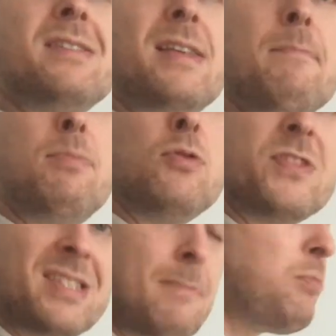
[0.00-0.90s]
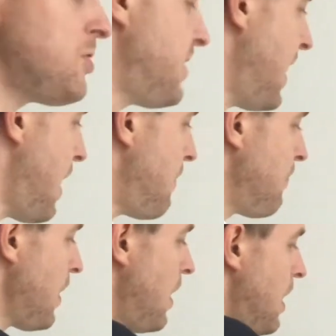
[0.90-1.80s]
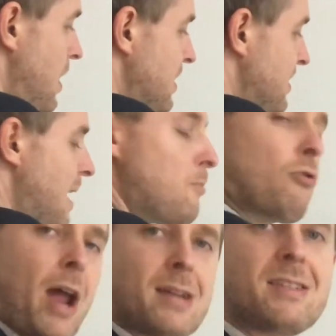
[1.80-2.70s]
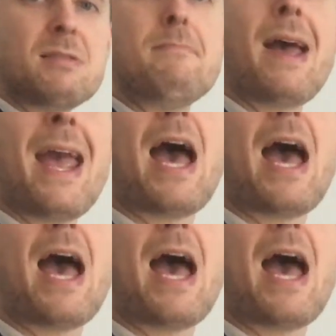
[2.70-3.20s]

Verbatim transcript: simple, simple setup. Some routers may